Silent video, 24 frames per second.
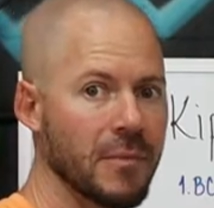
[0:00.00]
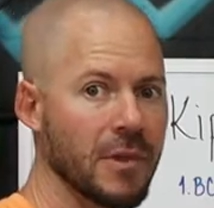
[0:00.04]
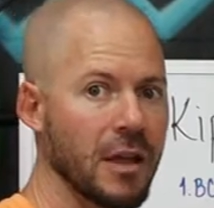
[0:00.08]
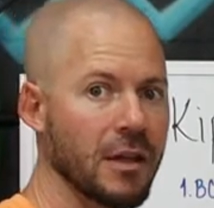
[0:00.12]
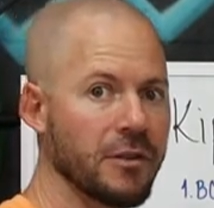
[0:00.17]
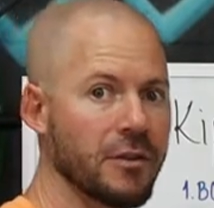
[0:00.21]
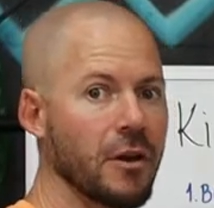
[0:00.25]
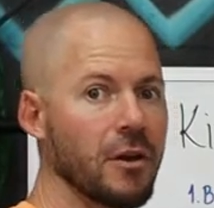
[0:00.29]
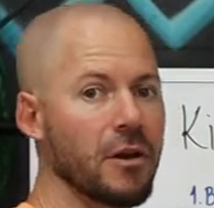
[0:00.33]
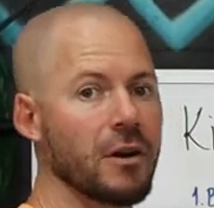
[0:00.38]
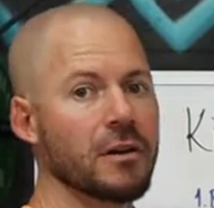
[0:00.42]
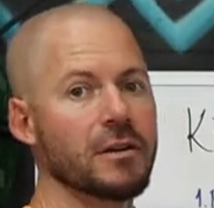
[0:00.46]
a
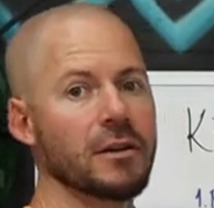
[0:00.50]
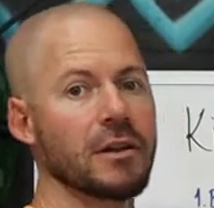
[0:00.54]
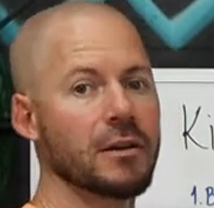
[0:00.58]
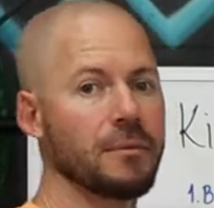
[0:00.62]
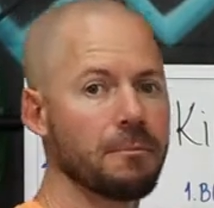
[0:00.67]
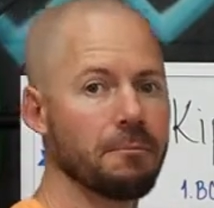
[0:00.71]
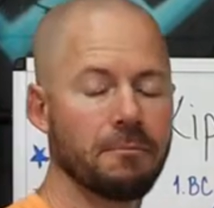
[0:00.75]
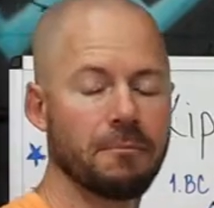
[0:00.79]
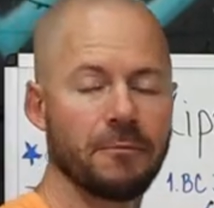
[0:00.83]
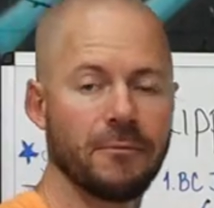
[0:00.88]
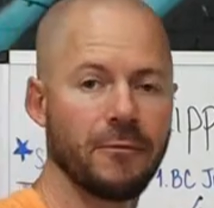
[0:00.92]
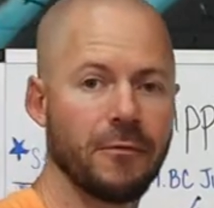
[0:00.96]
dog in
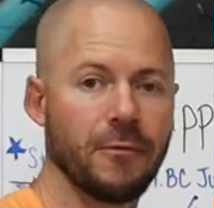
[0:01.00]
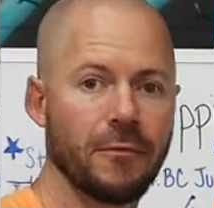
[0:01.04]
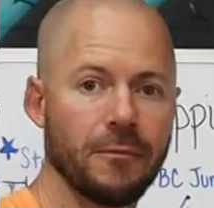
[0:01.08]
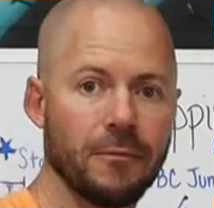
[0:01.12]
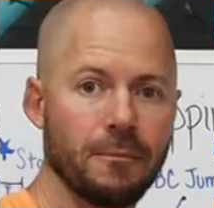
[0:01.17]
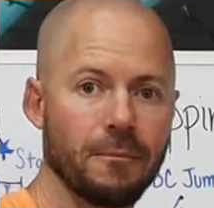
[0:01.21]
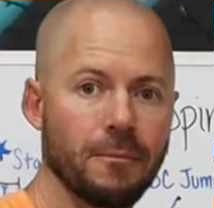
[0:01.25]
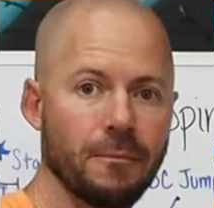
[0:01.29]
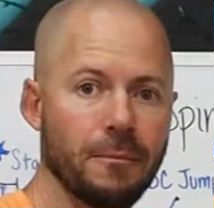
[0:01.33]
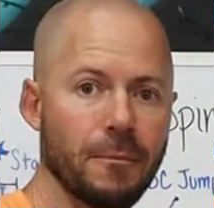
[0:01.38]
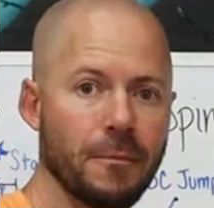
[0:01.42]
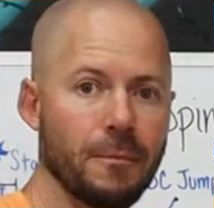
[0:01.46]

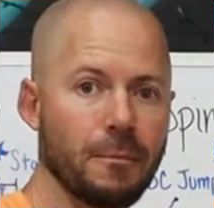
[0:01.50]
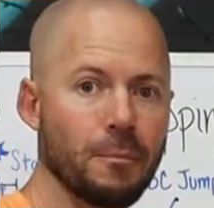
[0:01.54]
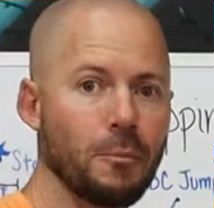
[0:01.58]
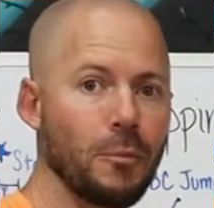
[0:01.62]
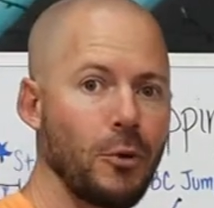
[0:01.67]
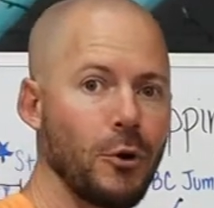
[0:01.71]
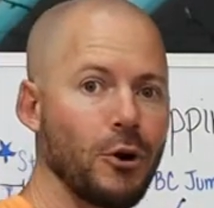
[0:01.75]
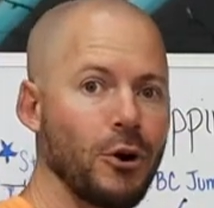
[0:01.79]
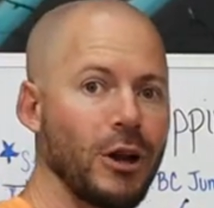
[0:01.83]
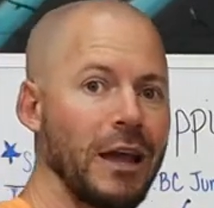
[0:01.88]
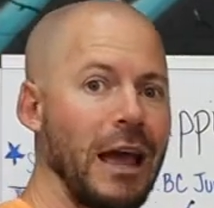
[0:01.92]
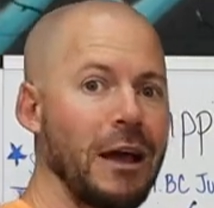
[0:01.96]
a
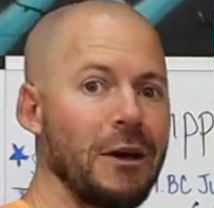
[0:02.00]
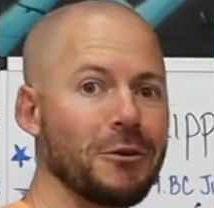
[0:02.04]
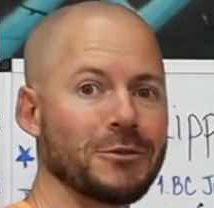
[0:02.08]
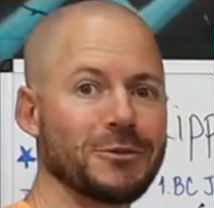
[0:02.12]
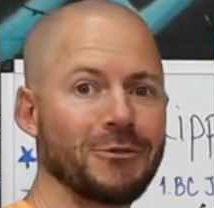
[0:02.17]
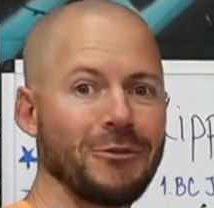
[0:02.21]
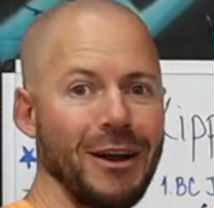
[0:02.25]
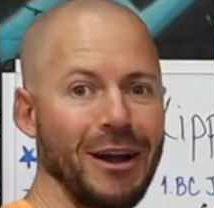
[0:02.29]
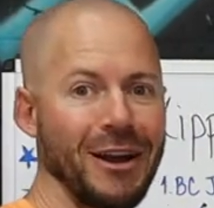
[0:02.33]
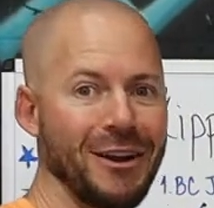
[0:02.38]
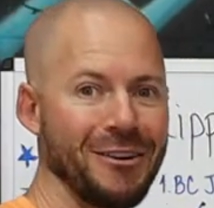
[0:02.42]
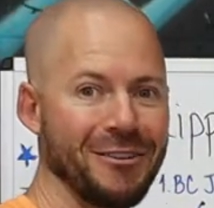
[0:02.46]
burning house
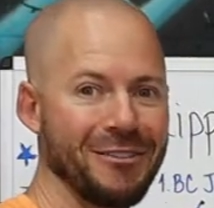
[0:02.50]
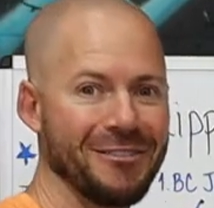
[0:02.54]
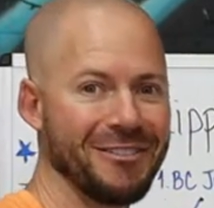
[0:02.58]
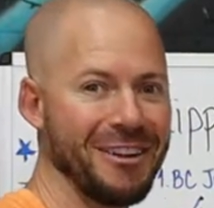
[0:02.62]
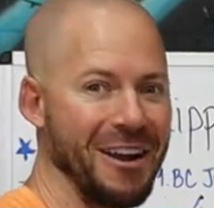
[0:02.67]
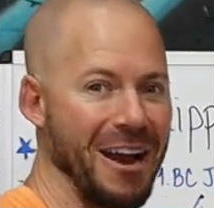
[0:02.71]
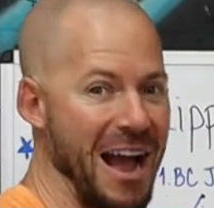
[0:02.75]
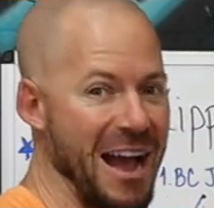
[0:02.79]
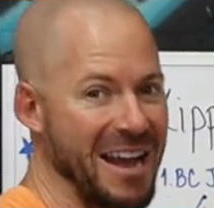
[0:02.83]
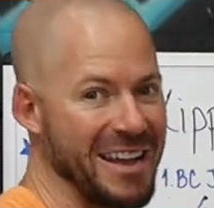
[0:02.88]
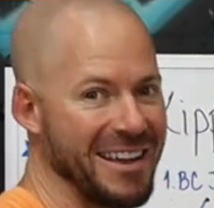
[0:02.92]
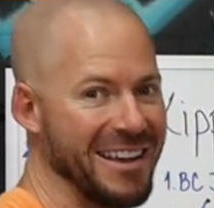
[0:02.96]
fire.
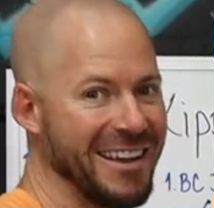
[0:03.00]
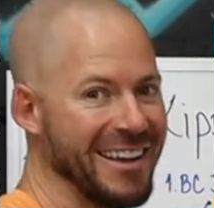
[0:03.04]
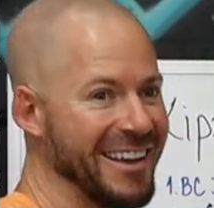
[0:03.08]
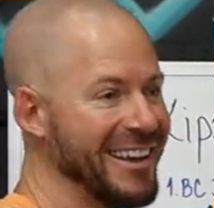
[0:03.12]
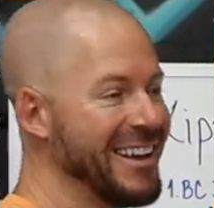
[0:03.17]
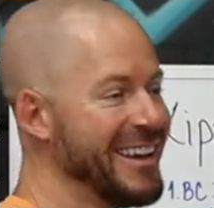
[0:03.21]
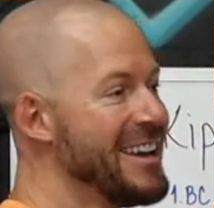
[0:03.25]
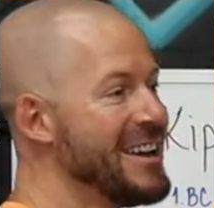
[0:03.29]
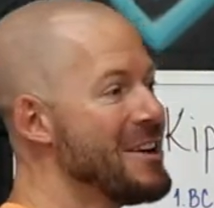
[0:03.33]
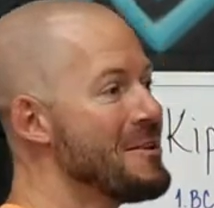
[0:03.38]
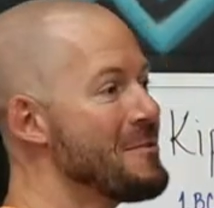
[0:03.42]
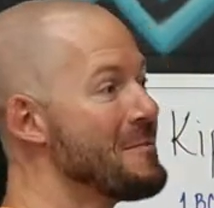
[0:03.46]

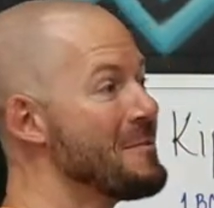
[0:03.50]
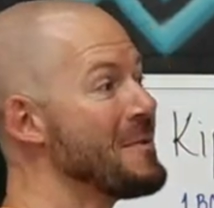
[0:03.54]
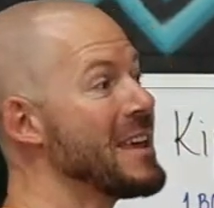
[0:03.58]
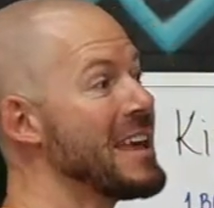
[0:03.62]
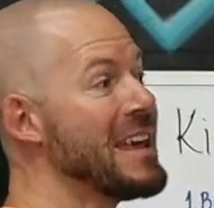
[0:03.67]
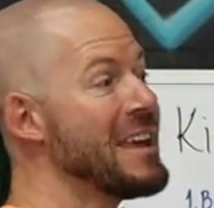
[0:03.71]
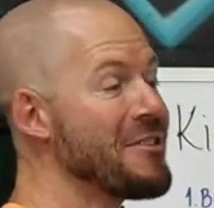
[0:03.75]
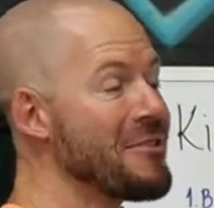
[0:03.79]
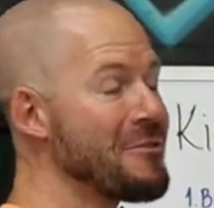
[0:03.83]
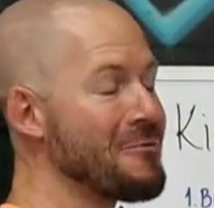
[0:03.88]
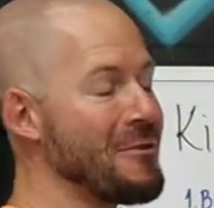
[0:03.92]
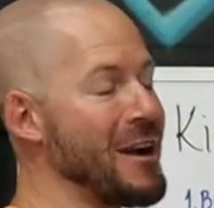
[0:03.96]

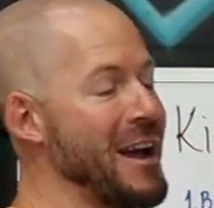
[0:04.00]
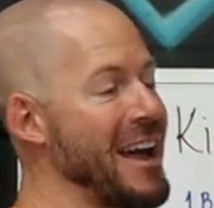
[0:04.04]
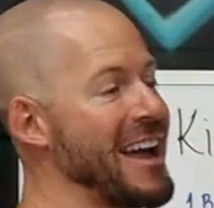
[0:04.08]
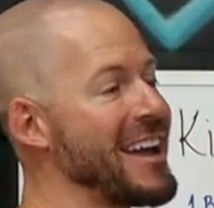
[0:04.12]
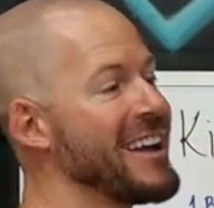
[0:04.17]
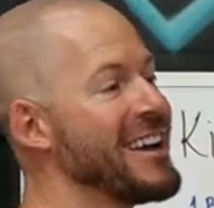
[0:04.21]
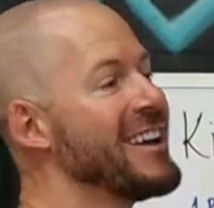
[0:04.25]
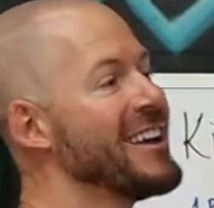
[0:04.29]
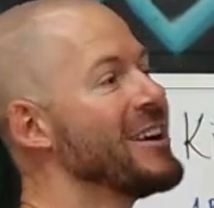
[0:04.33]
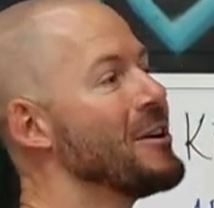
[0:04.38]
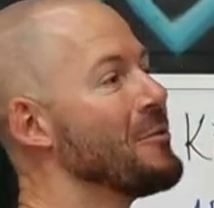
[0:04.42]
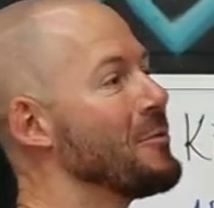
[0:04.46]
Either way,
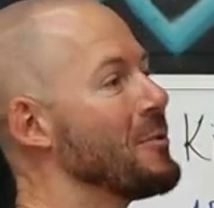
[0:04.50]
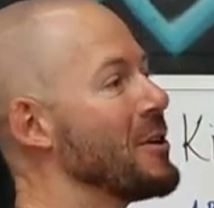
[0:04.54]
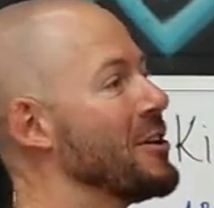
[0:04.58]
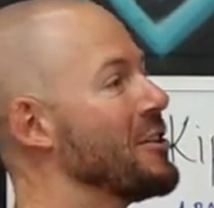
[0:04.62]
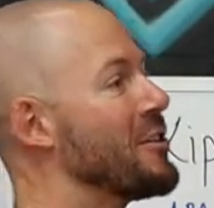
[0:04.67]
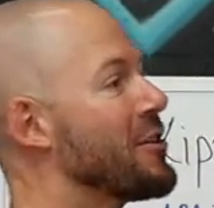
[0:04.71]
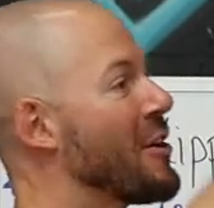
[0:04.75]
when you